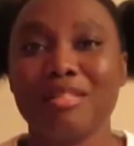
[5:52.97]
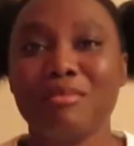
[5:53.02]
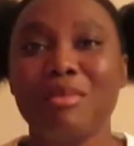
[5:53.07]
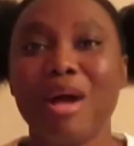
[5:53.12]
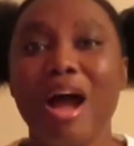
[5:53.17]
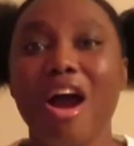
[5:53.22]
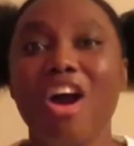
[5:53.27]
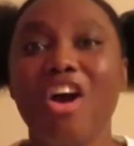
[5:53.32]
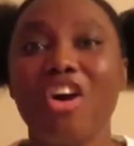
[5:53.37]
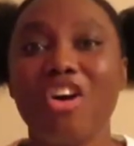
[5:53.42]

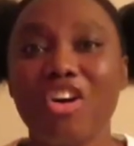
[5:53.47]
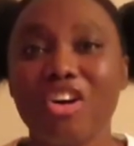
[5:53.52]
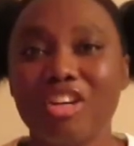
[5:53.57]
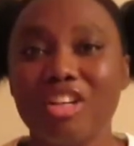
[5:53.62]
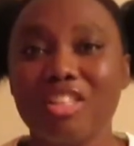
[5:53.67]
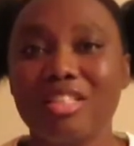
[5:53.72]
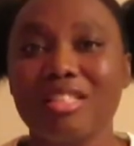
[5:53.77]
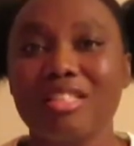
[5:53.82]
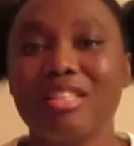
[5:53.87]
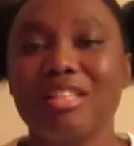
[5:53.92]
my
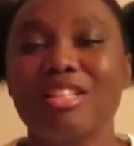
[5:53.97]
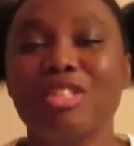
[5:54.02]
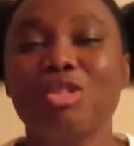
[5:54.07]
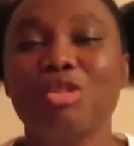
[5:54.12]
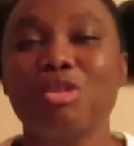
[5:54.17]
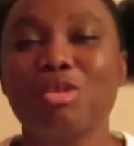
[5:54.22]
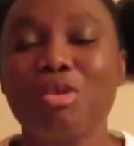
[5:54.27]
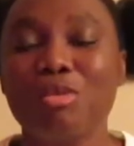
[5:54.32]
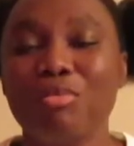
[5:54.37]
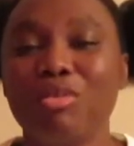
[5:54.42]
heart
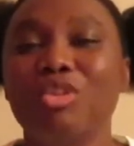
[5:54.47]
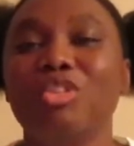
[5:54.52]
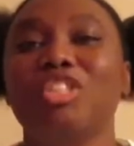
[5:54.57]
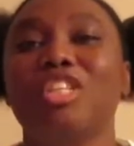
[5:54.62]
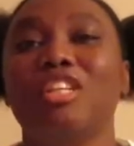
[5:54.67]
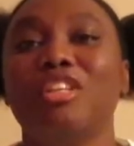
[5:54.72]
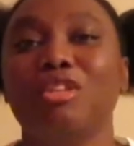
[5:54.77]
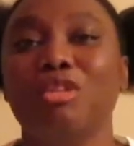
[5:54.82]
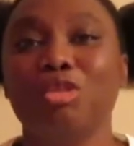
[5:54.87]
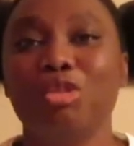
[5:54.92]
so much
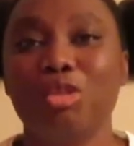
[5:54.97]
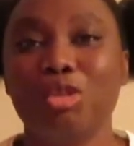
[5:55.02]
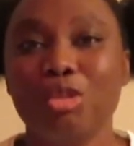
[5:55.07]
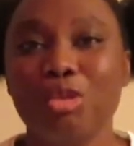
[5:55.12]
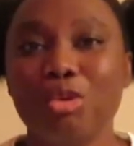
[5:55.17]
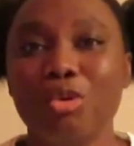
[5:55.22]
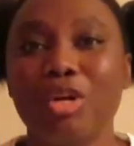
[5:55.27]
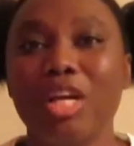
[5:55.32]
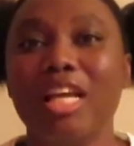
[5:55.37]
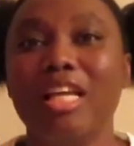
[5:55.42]
on the
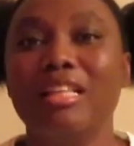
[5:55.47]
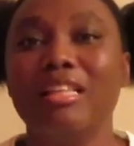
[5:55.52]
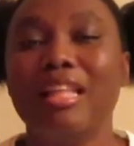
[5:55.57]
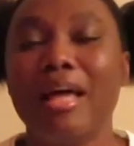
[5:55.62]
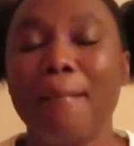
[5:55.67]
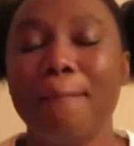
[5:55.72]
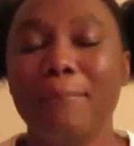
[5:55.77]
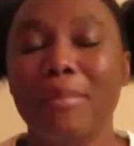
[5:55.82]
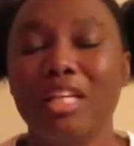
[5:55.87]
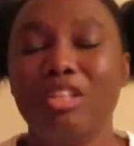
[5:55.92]
show and
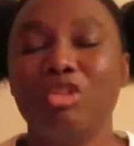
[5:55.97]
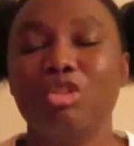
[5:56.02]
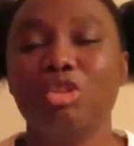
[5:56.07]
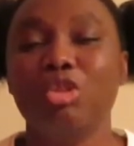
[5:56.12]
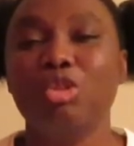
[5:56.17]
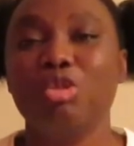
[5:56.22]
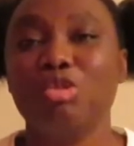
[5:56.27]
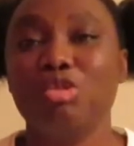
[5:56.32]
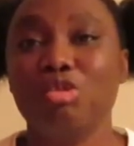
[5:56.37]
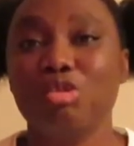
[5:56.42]
that makes the
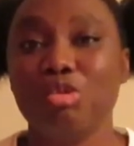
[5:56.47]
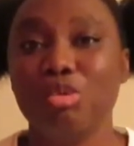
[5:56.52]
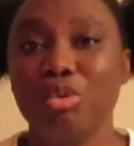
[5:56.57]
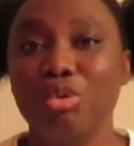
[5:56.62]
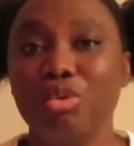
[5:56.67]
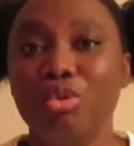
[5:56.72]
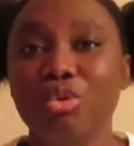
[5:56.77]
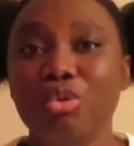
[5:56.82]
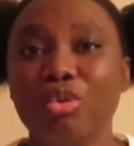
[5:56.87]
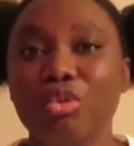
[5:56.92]
show so
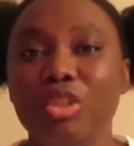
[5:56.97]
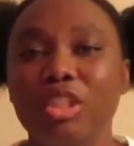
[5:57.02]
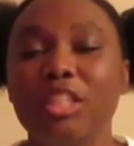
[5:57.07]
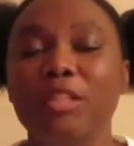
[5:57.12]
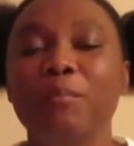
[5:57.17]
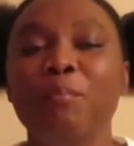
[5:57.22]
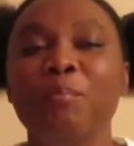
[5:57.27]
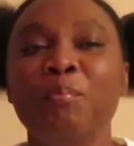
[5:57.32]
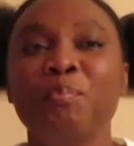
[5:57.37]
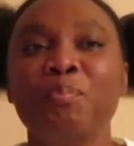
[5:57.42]
good,
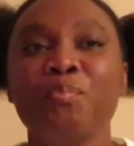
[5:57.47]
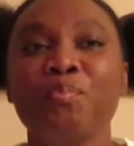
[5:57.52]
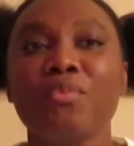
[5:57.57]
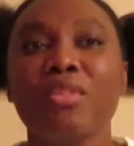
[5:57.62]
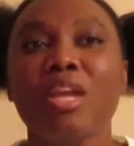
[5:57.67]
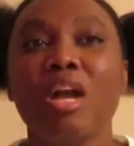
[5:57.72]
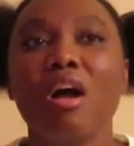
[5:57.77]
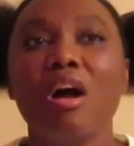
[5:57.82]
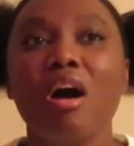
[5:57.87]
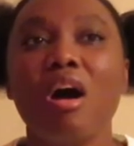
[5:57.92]

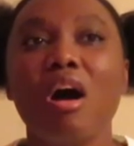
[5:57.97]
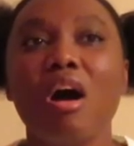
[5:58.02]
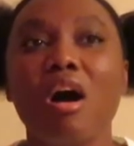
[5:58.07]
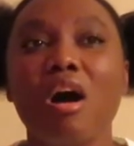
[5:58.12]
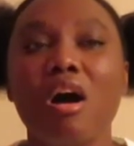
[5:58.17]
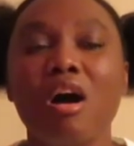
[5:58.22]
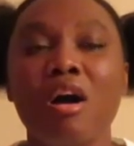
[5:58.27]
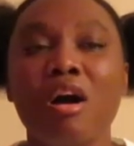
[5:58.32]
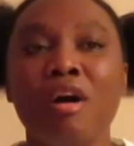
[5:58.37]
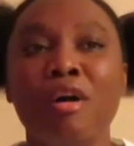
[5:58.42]

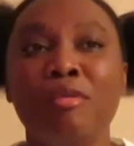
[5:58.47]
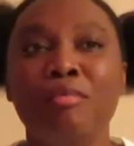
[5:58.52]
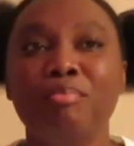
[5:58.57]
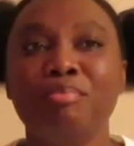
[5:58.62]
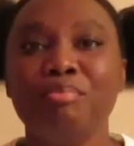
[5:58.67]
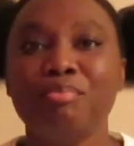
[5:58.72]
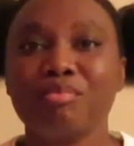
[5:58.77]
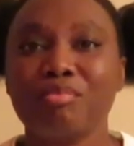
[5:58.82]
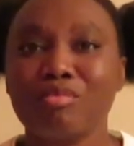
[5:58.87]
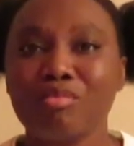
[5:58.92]

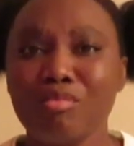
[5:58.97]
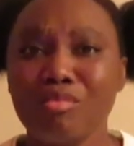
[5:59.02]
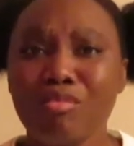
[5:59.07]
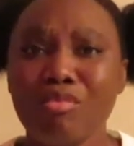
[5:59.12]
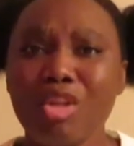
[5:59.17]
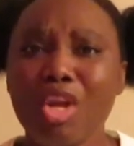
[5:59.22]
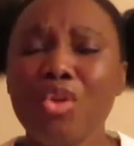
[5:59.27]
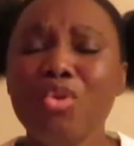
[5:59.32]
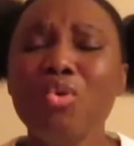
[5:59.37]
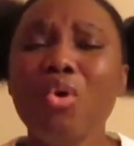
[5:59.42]

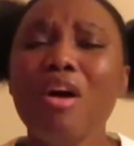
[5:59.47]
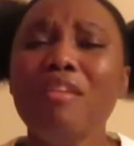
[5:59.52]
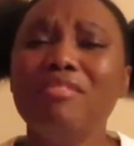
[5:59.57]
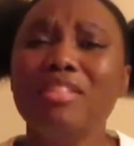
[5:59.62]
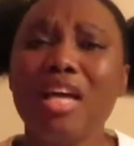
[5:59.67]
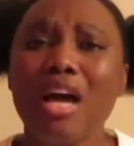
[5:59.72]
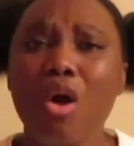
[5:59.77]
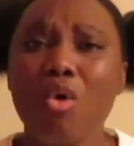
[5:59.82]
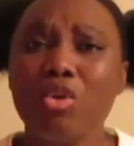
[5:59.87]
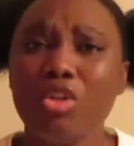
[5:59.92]
you have
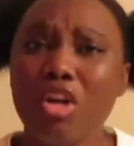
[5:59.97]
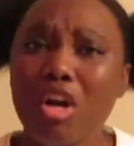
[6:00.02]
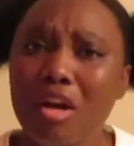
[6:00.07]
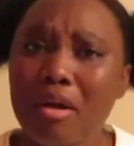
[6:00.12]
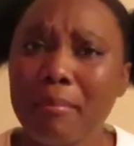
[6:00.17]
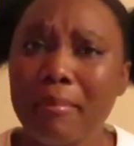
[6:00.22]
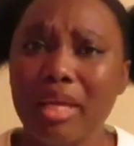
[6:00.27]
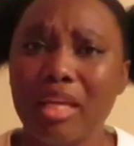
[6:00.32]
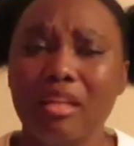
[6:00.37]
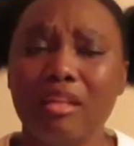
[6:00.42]
that
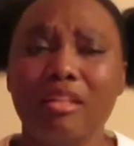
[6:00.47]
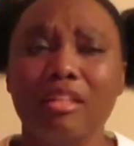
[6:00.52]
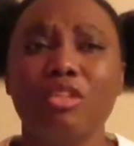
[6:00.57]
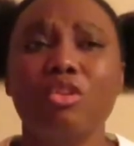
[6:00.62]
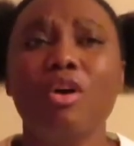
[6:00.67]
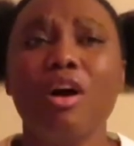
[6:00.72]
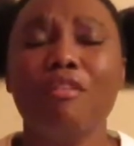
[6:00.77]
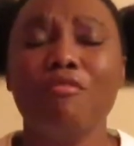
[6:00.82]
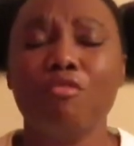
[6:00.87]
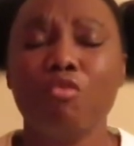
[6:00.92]
young man. You
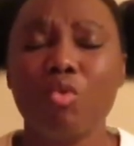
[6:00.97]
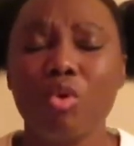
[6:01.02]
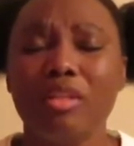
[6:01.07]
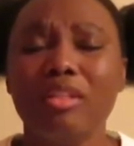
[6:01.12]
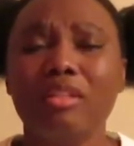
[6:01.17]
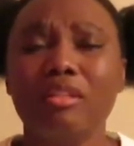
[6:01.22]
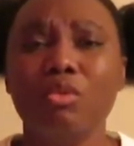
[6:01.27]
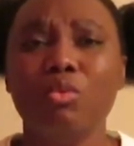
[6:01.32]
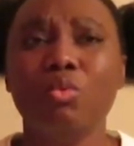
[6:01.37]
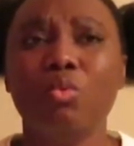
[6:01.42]
have
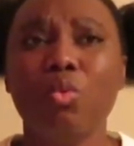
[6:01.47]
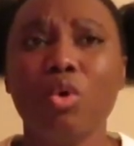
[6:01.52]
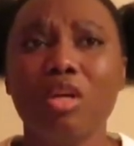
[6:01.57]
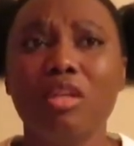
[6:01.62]
one